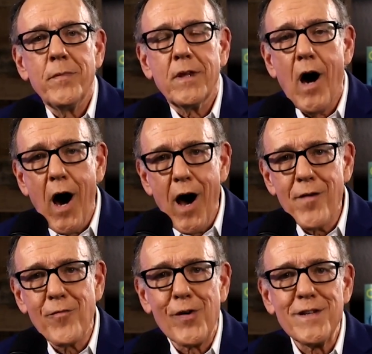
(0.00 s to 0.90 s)

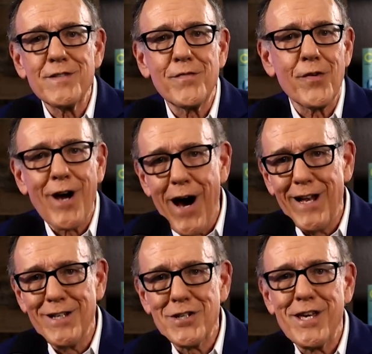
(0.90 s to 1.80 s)
conference for
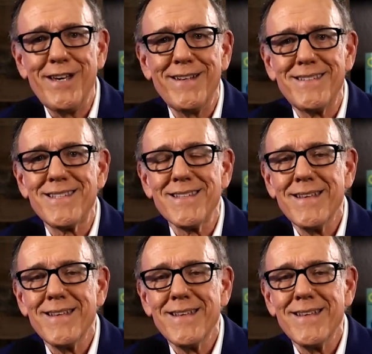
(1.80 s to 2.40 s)
college kids.